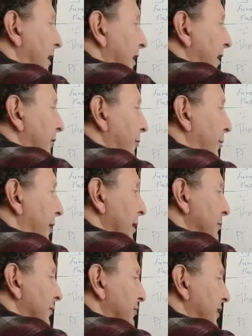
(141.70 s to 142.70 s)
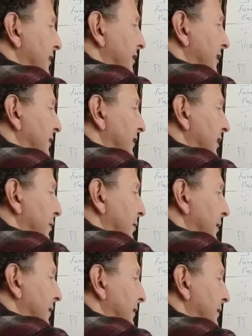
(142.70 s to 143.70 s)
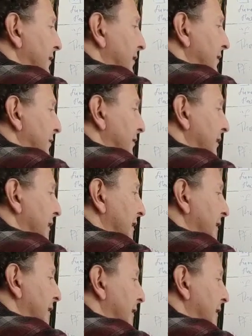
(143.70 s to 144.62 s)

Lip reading: f prime of t dt be dv.